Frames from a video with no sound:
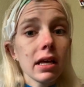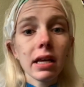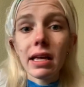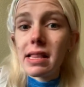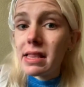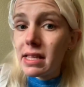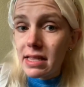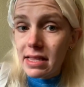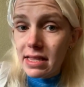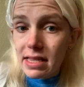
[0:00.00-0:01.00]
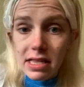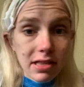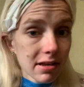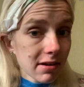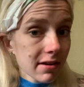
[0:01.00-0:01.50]
in this
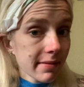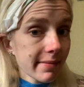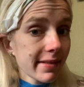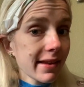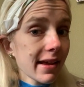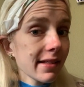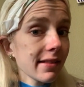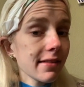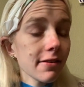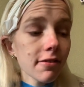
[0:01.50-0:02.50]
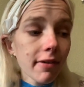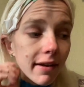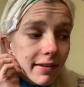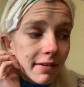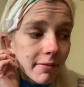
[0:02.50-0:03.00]
circumstance and
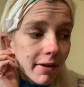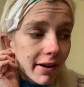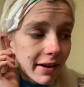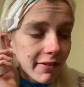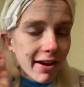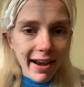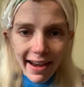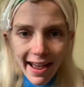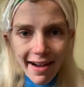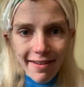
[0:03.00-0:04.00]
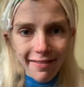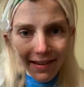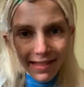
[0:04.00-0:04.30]
situation we're in right now with